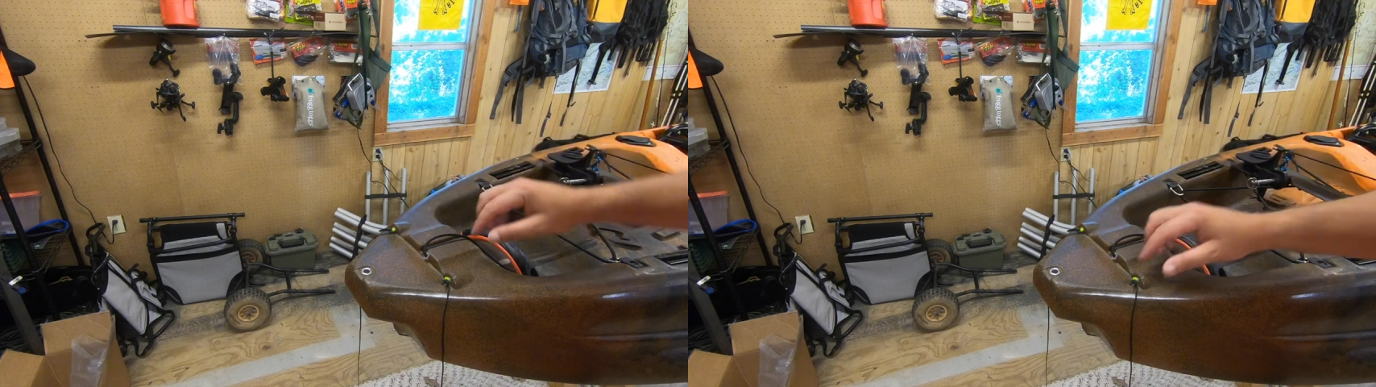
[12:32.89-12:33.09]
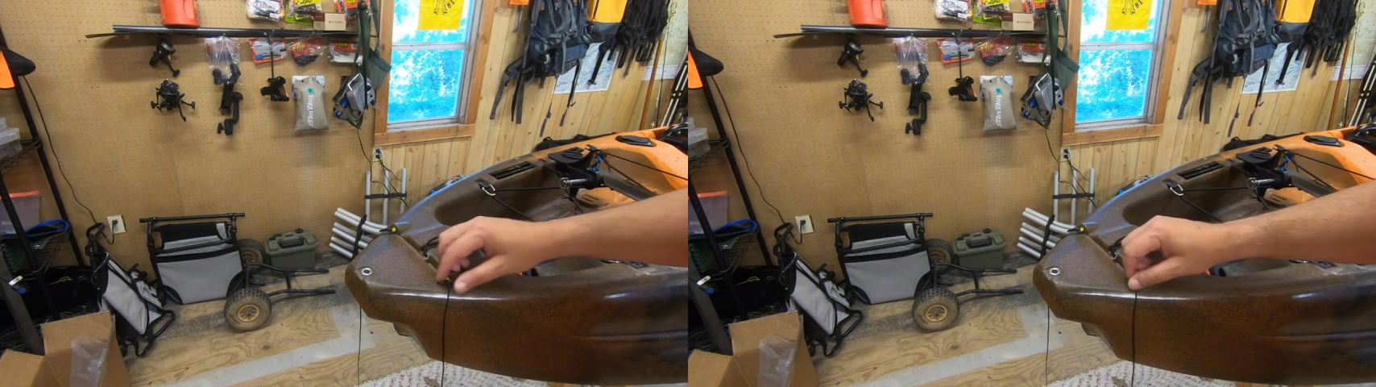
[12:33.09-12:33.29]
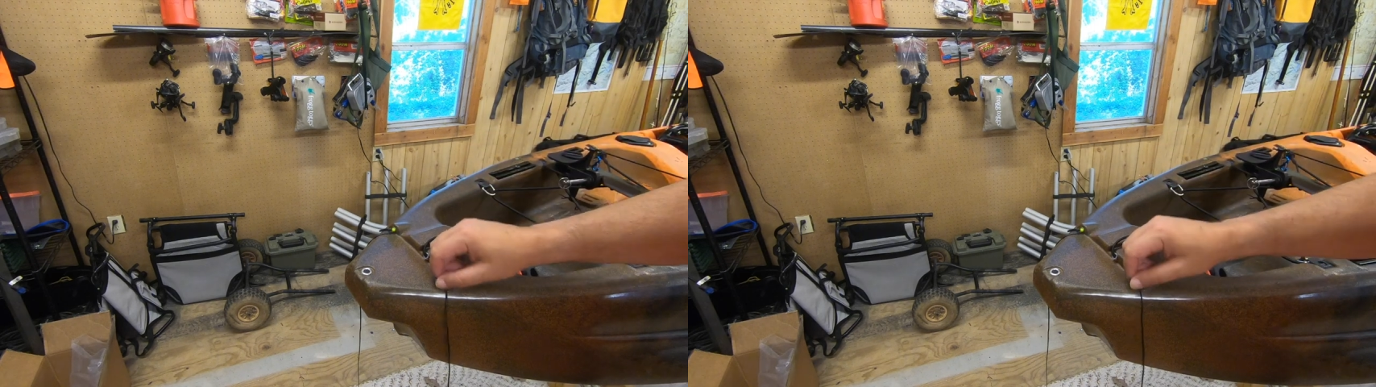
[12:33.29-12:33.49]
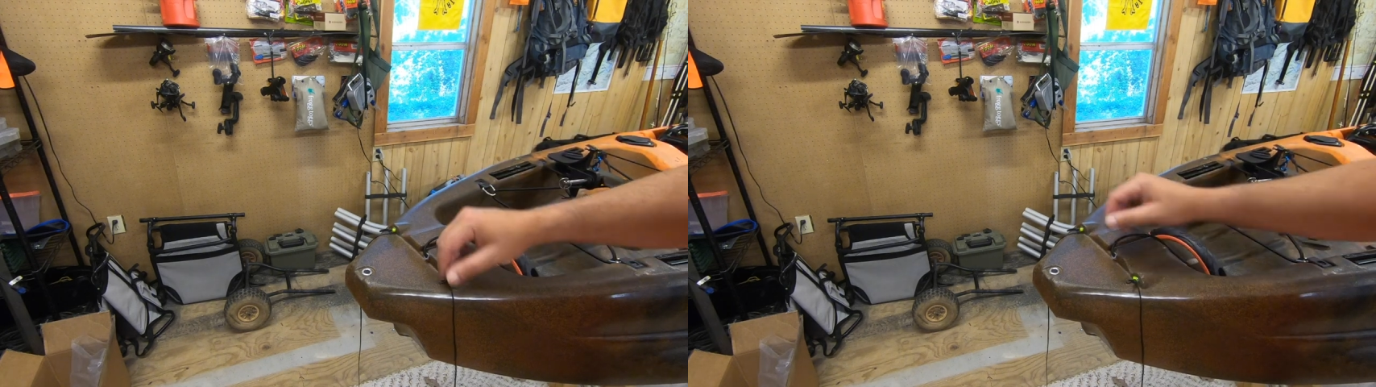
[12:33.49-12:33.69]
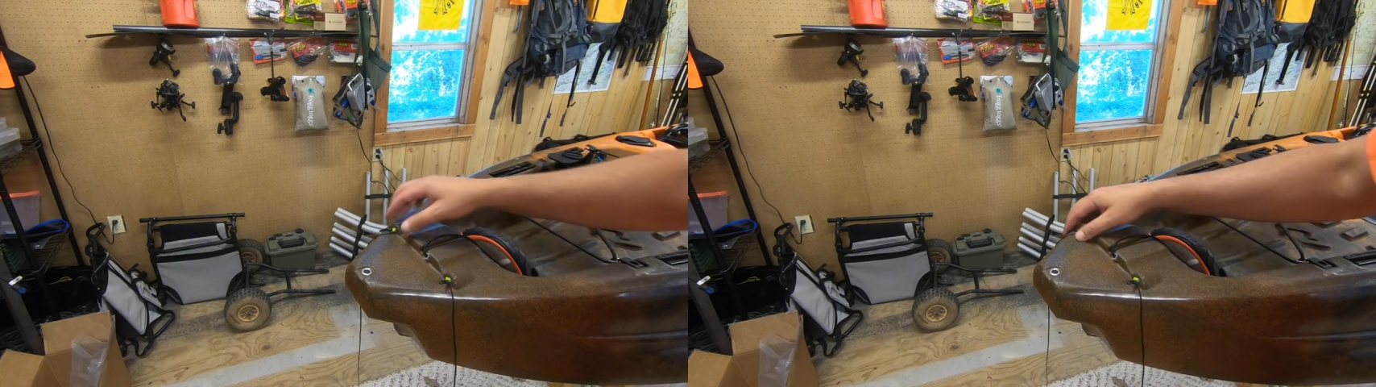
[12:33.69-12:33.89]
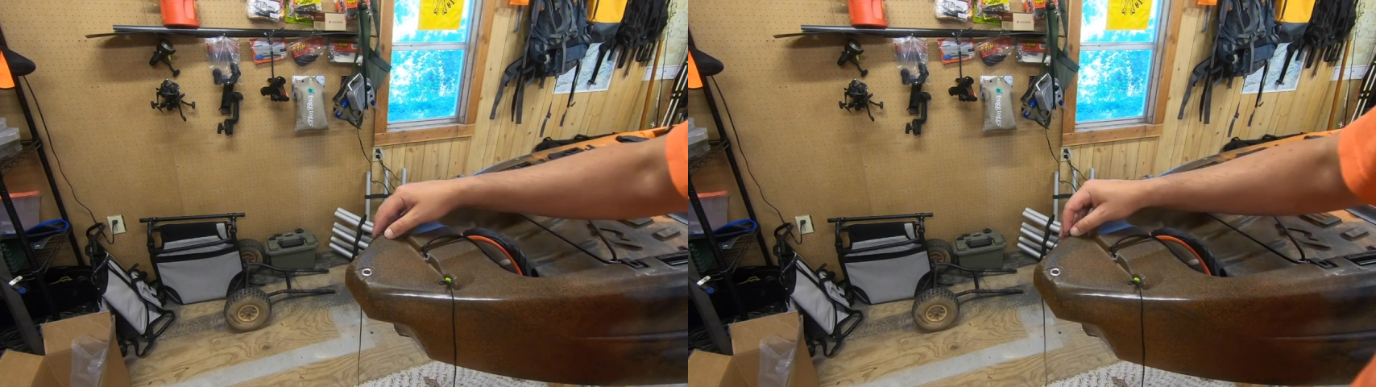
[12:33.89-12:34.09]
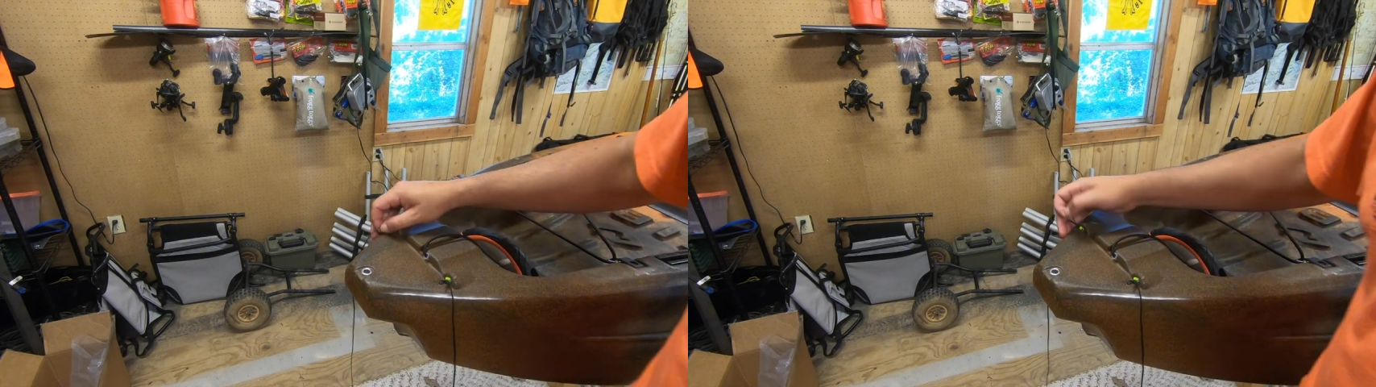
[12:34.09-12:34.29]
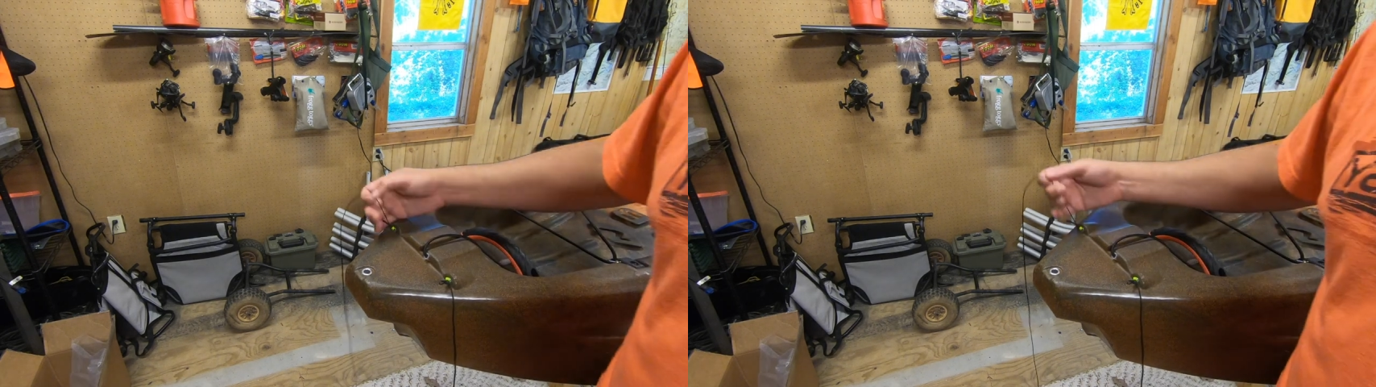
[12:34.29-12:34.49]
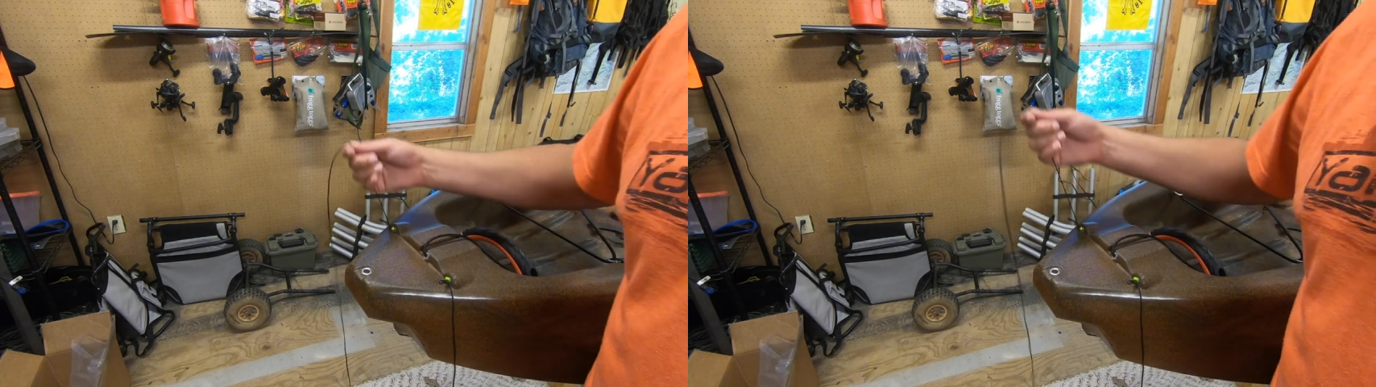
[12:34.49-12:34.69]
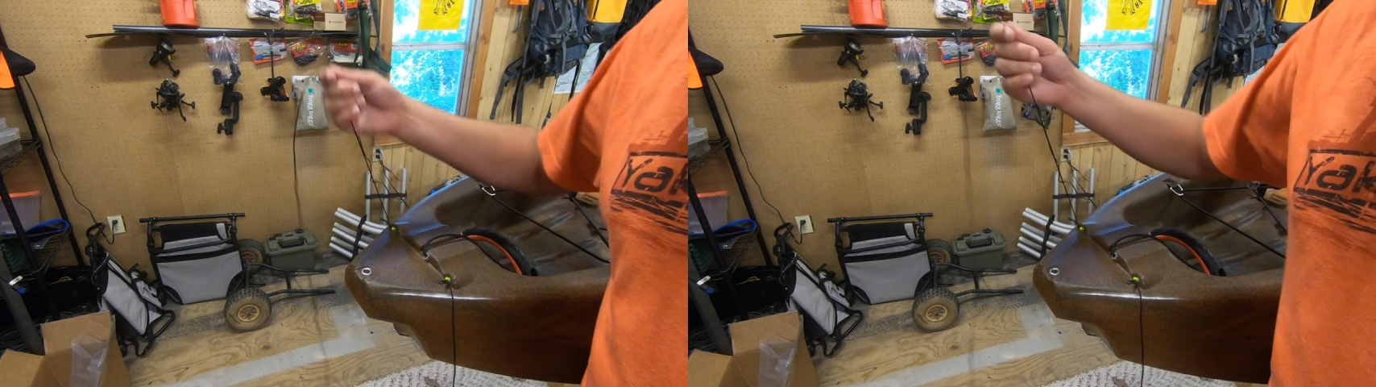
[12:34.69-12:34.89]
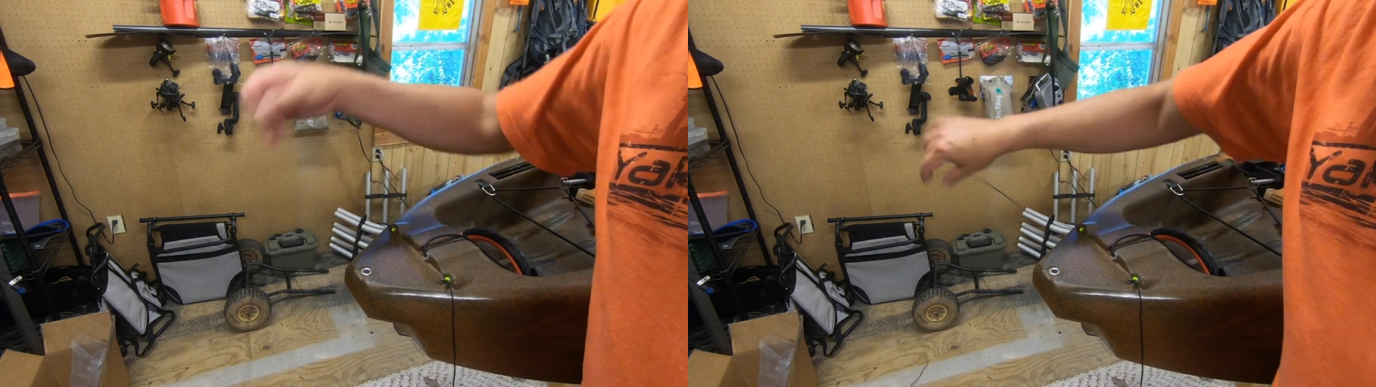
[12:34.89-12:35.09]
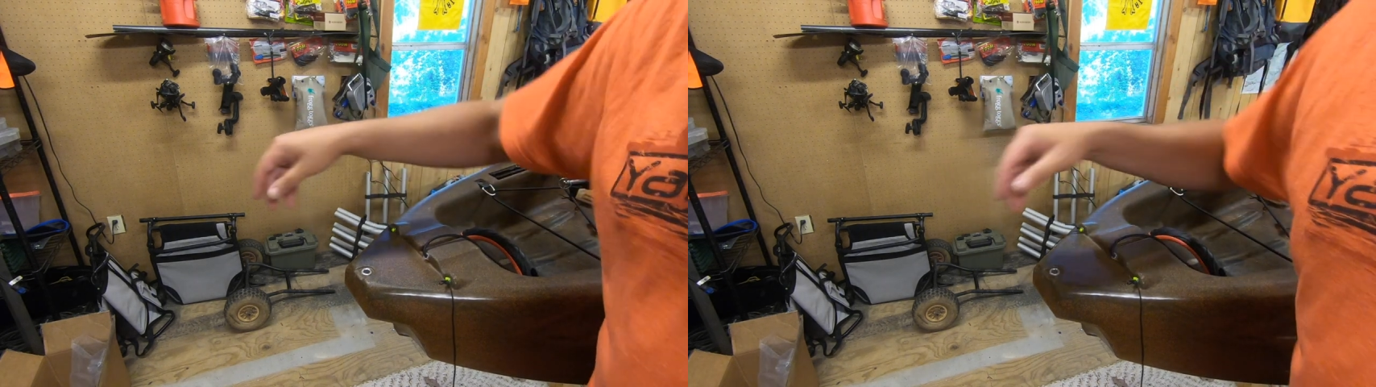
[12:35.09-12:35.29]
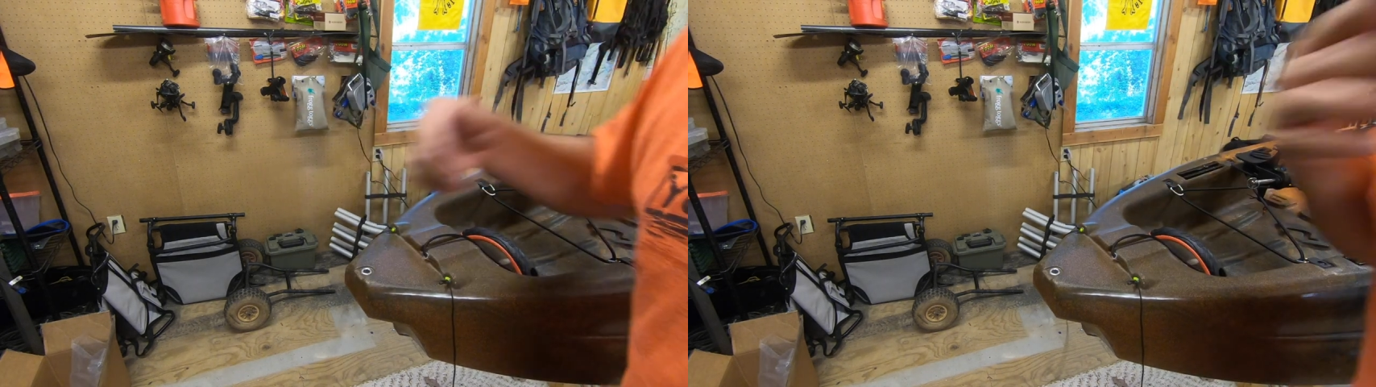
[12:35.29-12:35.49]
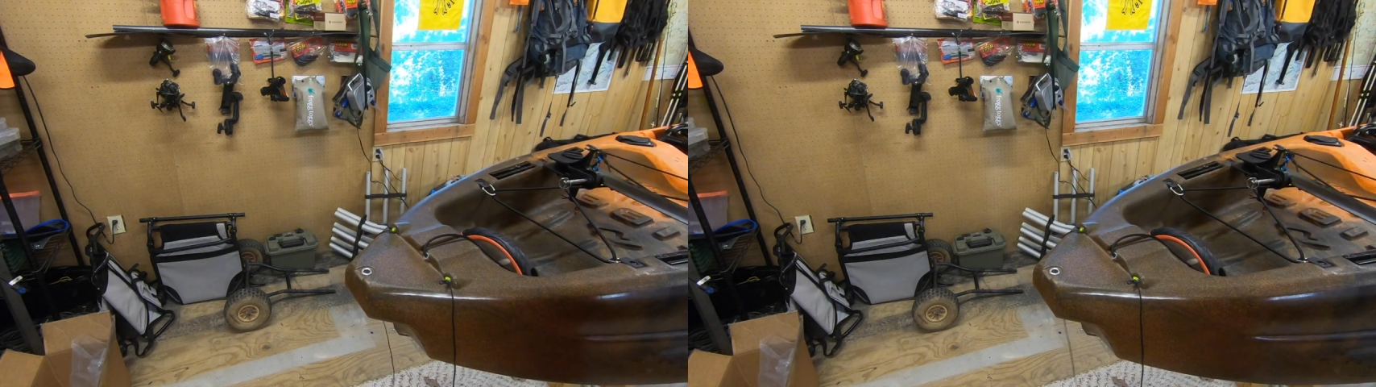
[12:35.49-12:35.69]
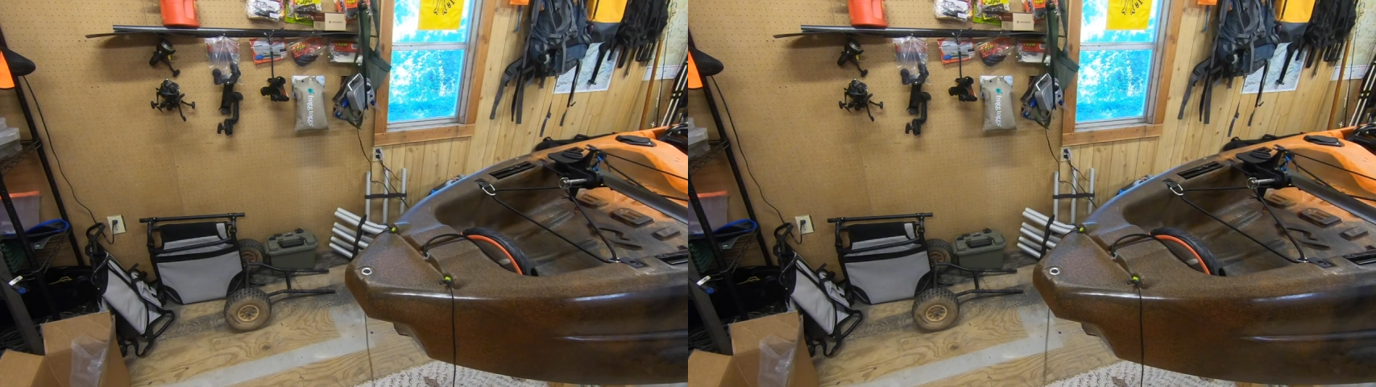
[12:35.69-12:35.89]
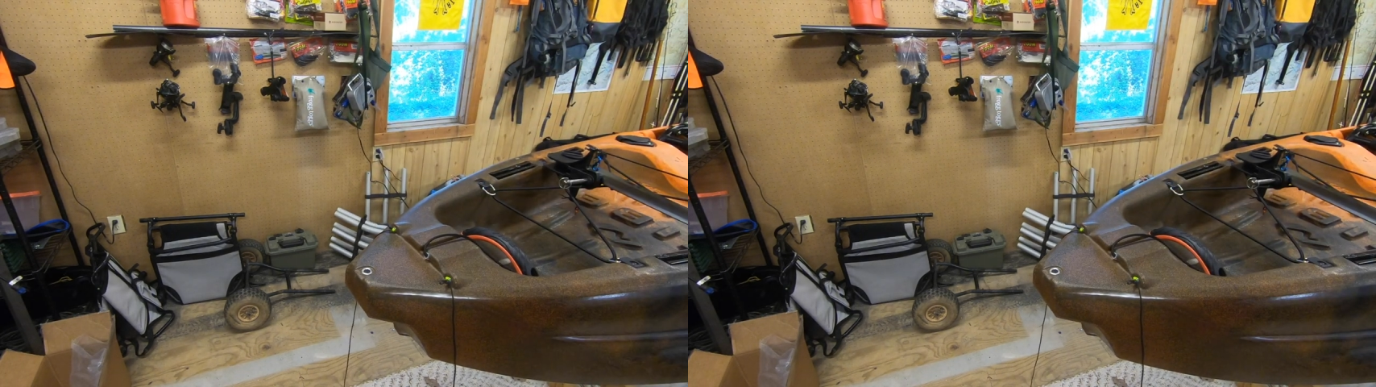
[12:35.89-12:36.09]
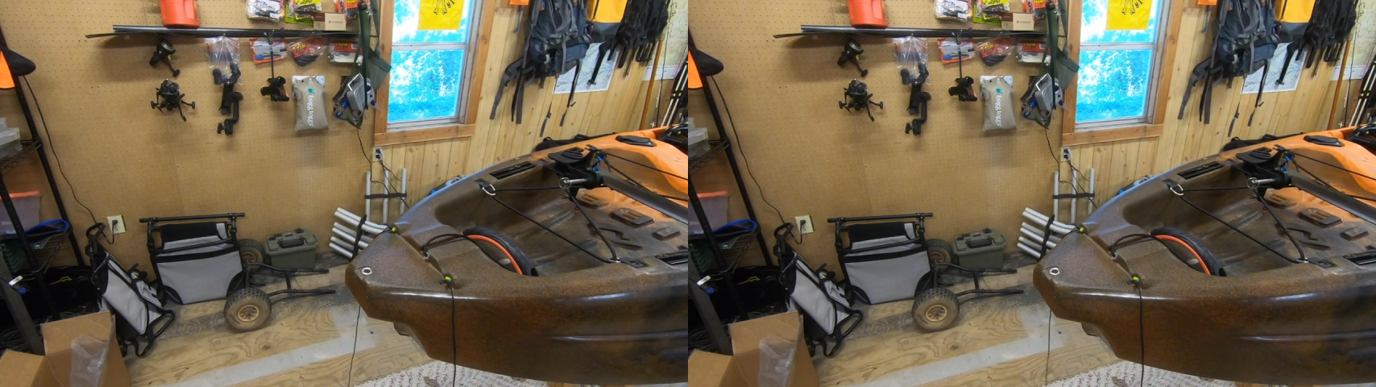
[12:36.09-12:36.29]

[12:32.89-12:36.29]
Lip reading: No face is visible, so there are no lips to read.